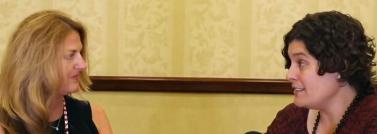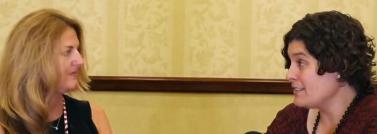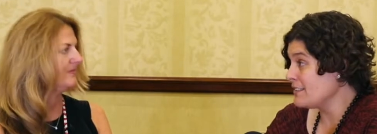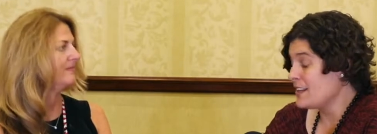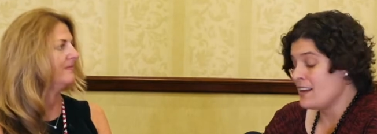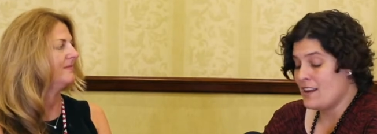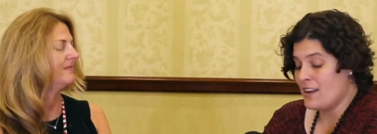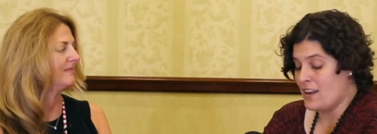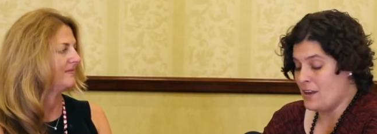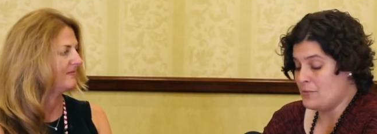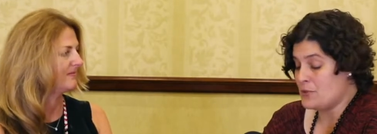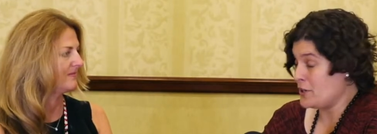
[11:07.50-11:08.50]
Speaker 1: mm-hmm.
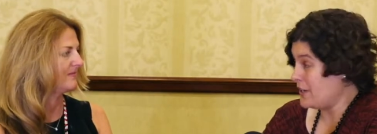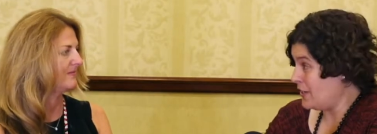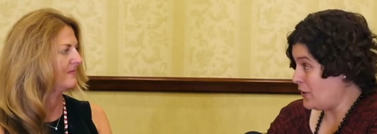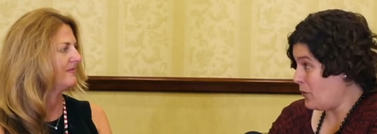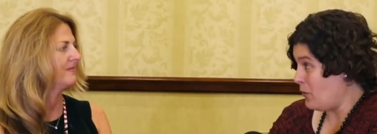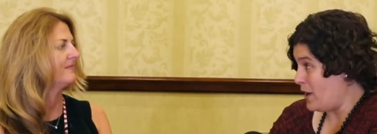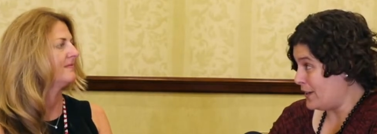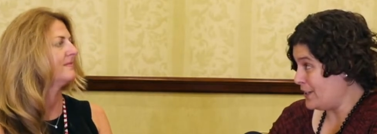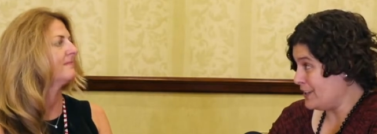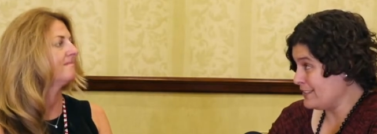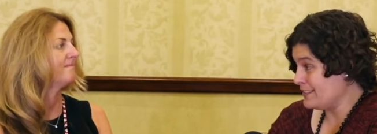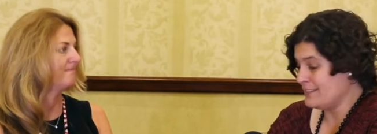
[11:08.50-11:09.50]
um, drinking our
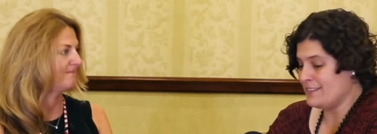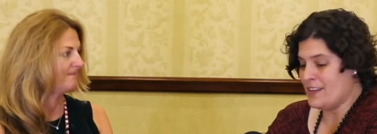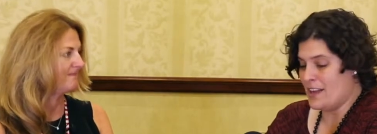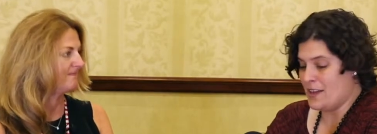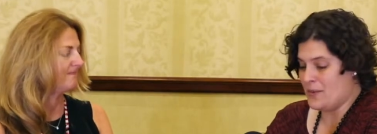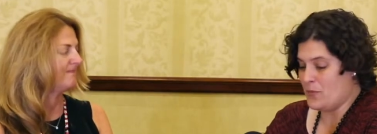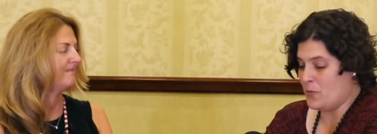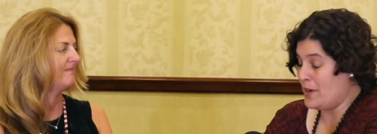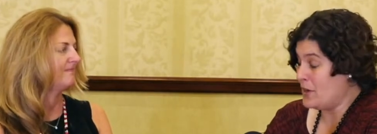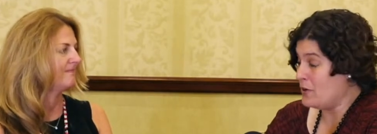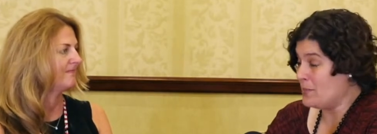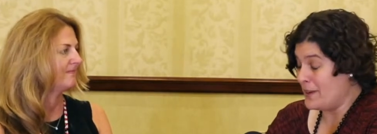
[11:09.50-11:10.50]
water. Mm-hmm. Um, we
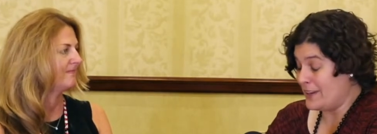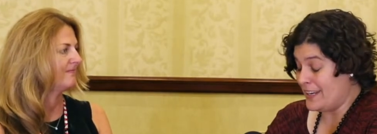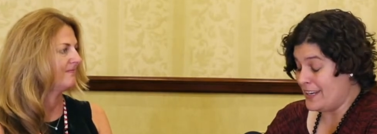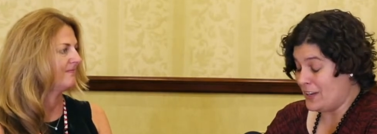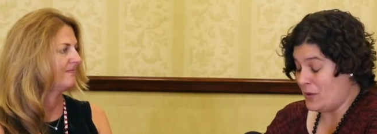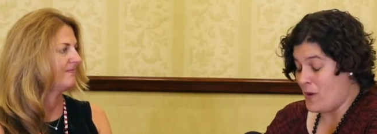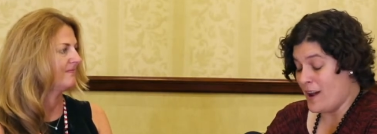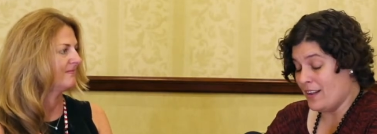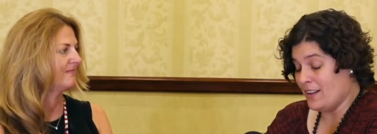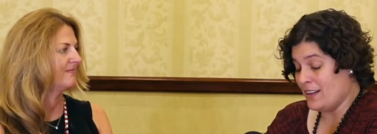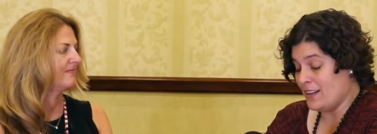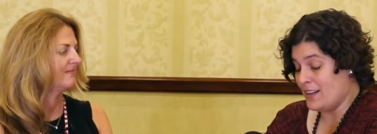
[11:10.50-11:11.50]
know about eating
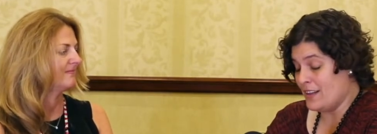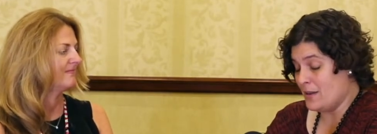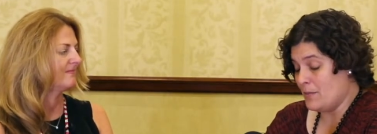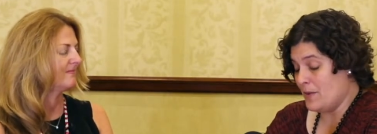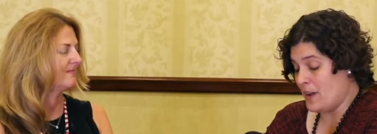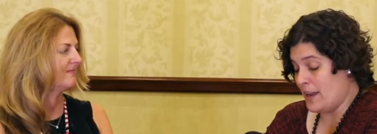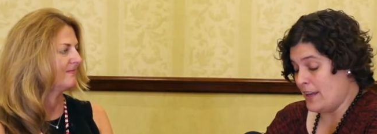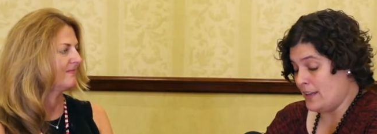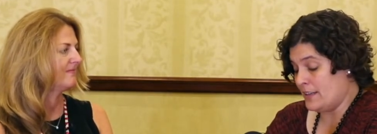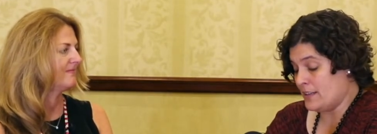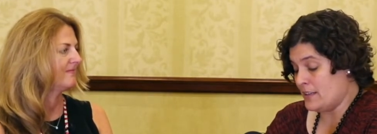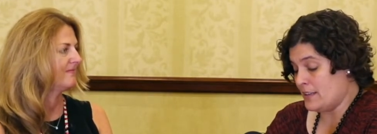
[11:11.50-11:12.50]
well. Um,
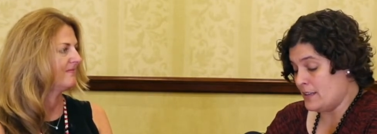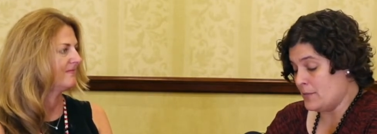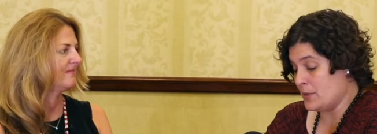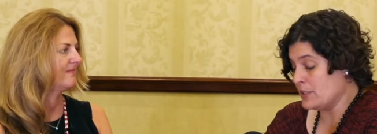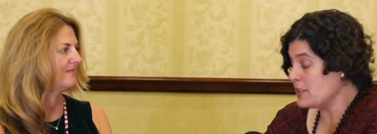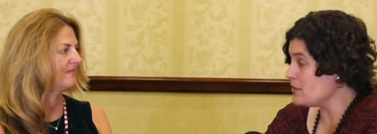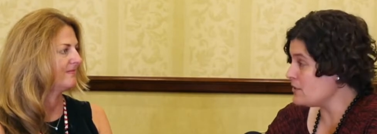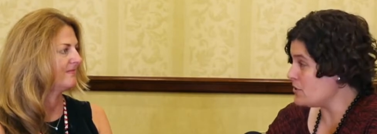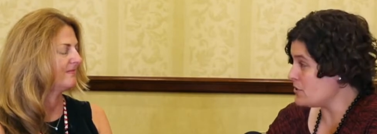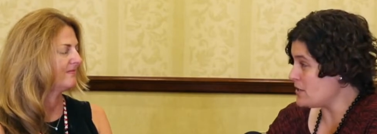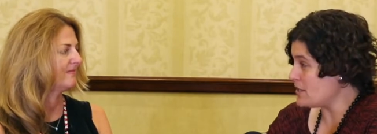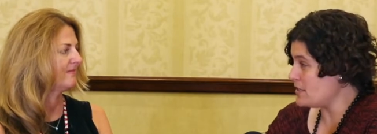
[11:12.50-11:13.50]
I am a little
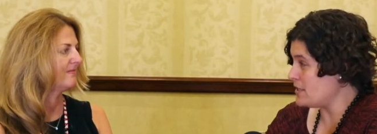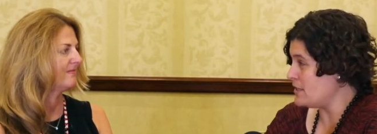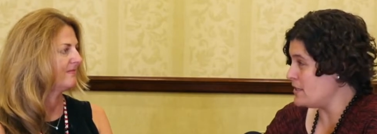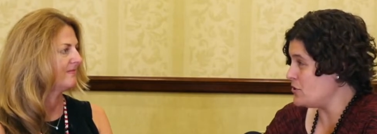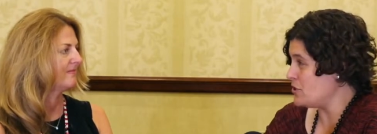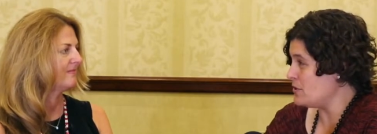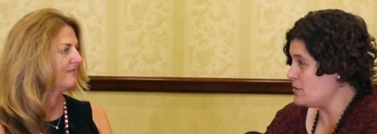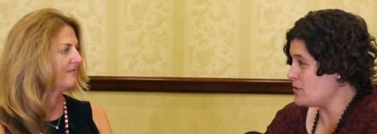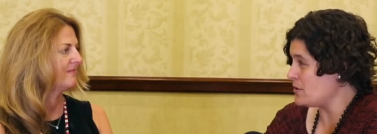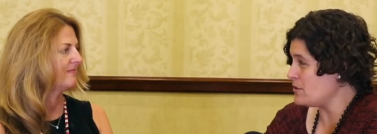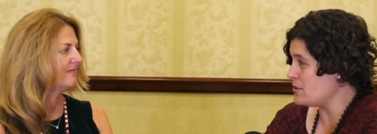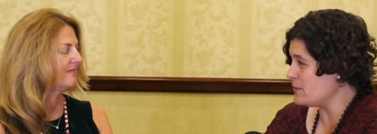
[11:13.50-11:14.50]
distressed that
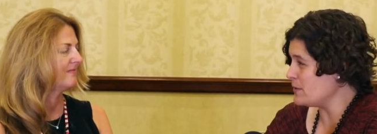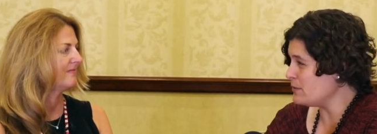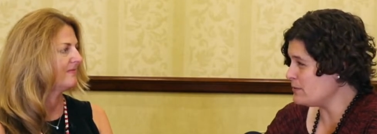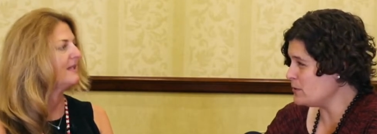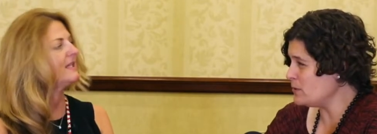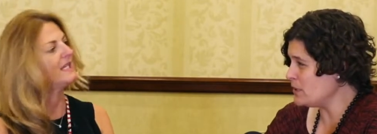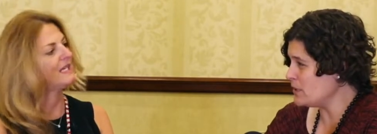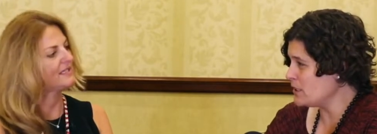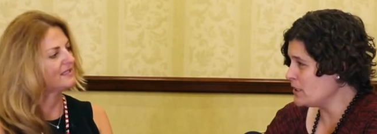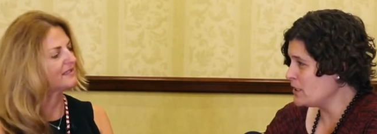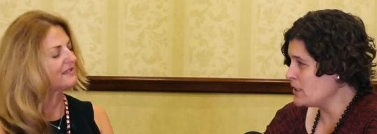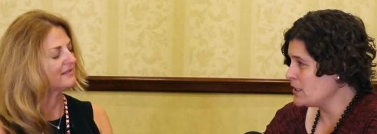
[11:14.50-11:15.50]
Cheetos aren't a real food.
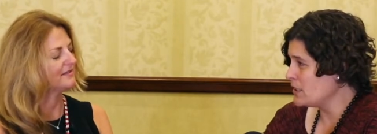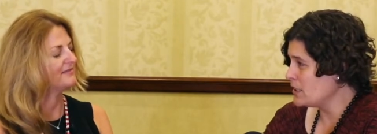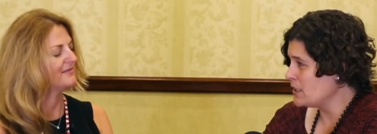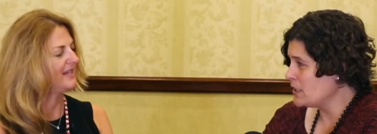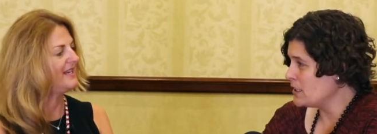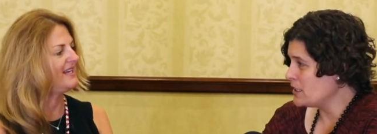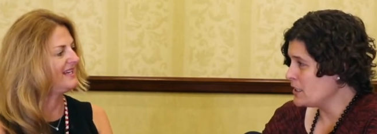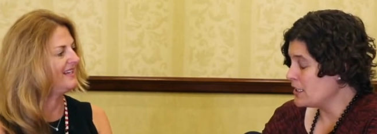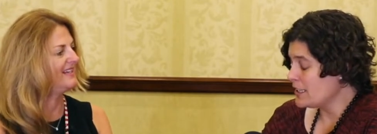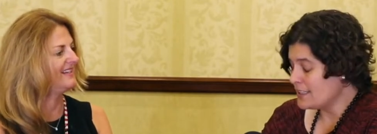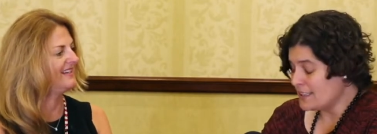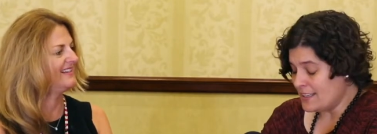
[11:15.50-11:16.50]
Yes. and,
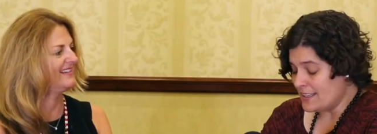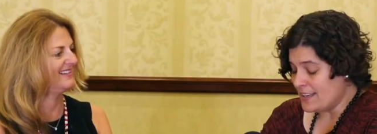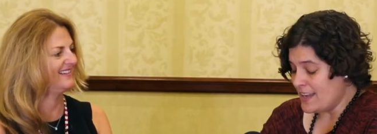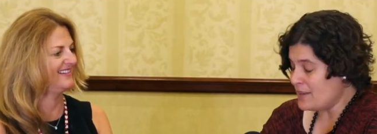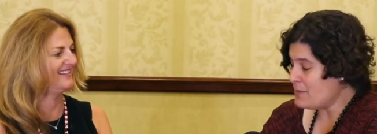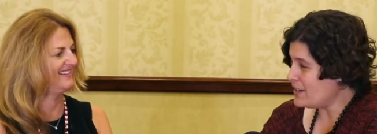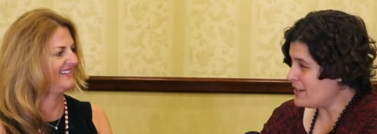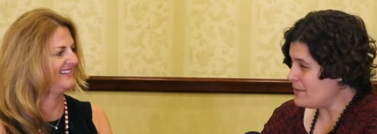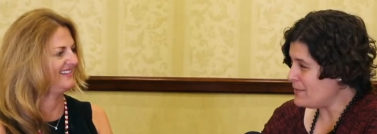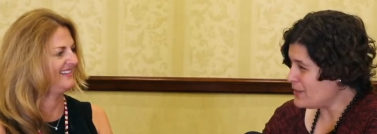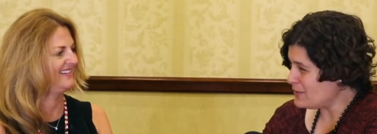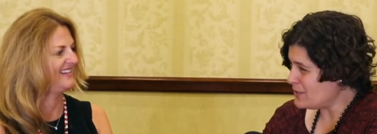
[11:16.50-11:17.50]
and
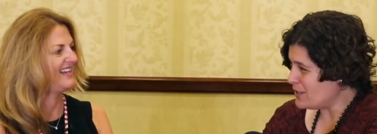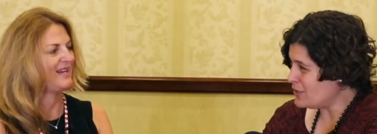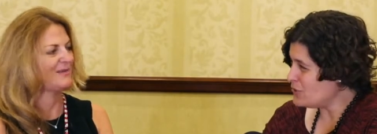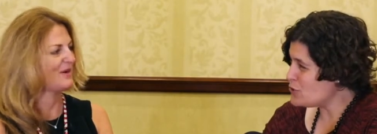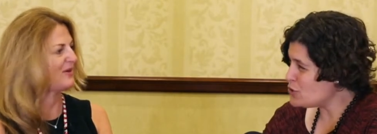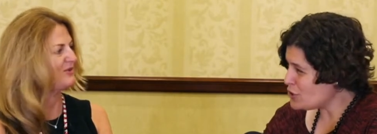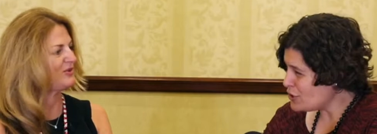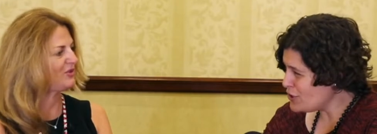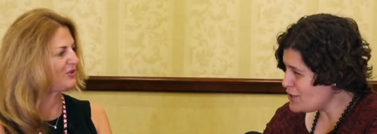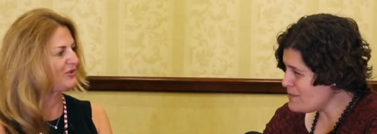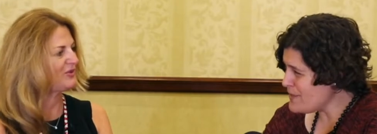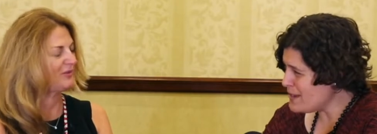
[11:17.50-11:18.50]
Mountain, and Mountain sure
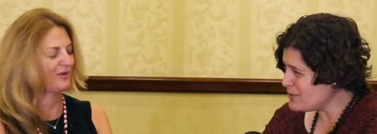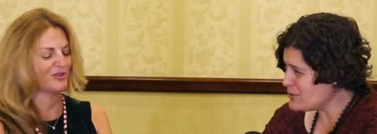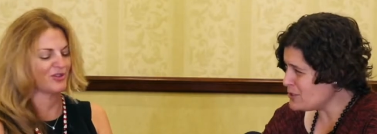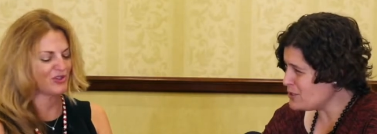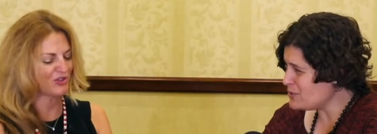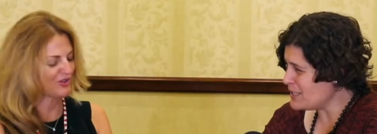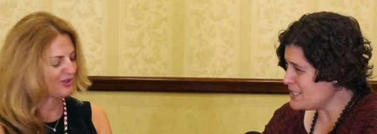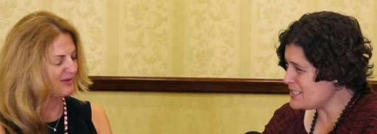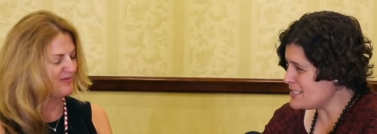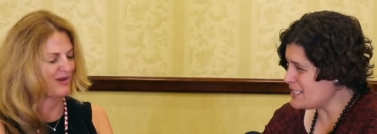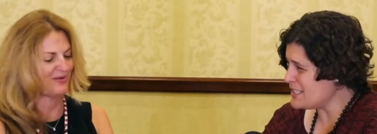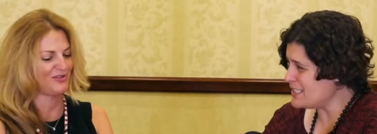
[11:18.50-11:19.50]
Dew, Mountain we're Dew sure
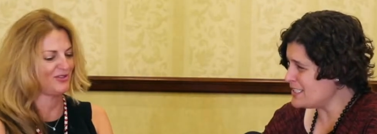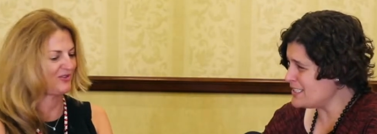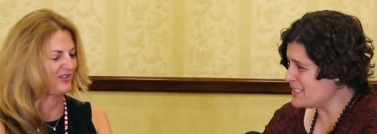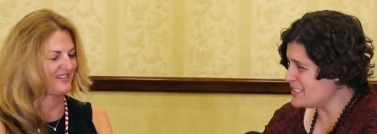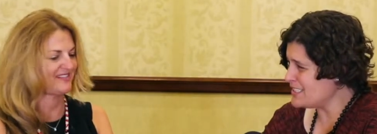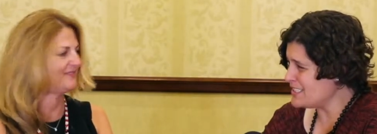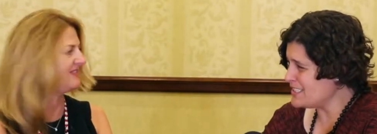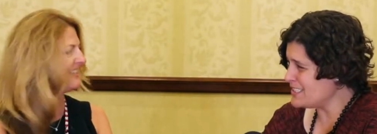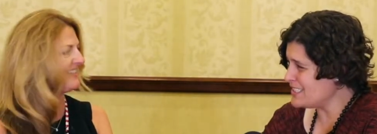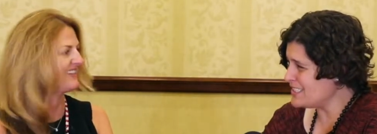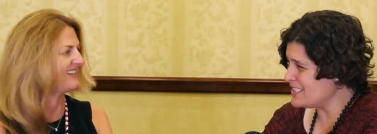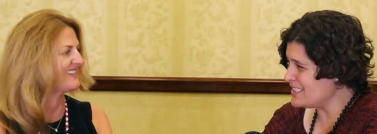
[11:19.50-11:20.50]
isn't? Mountain
Speaker 2: Dew doesn't fit
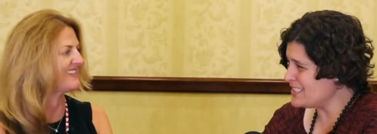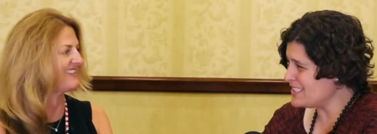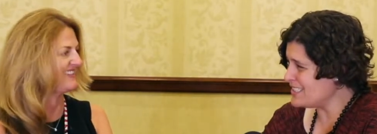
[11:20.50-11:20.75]
in this.